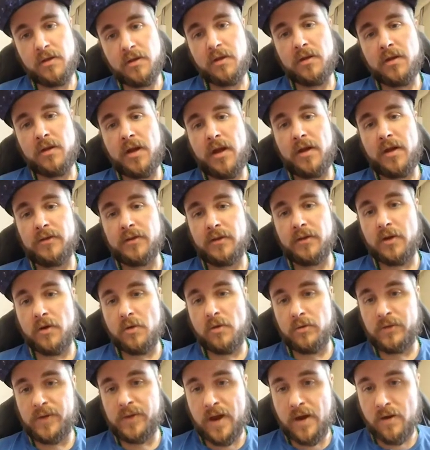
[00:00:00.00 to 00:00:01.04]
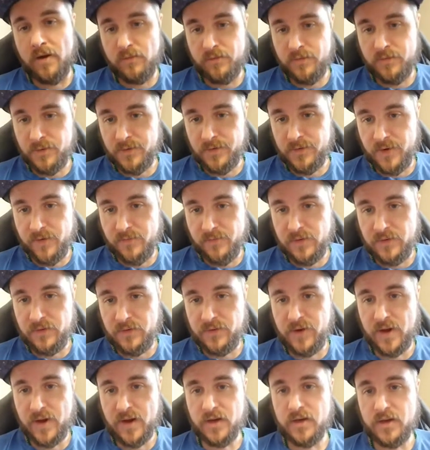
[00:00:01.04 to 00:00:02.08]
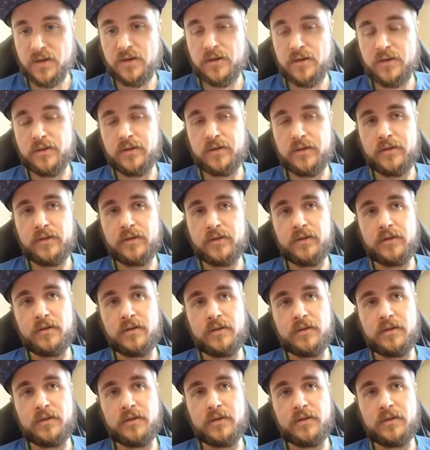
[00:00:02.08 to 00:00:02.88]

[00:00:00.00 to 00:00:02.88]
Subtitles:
as it goes out for 7 seconds.